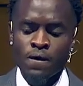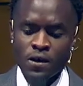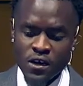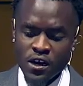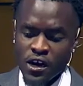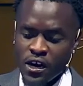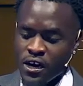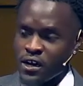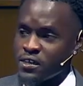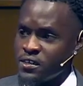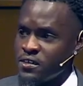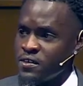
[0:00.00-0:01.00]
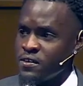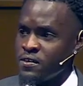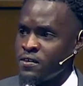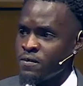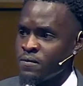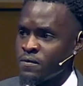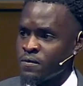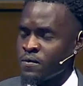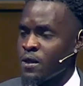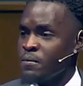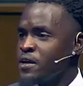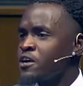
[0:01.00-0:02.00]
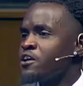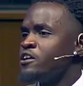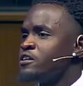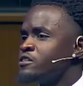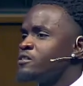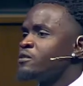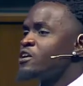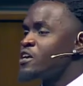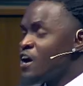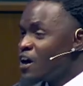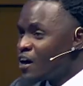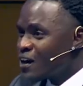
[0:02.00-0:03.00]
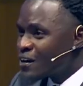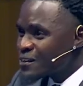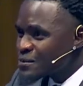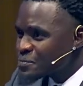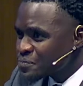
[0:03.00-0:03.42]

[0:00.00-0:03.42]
God, let me encourage you, God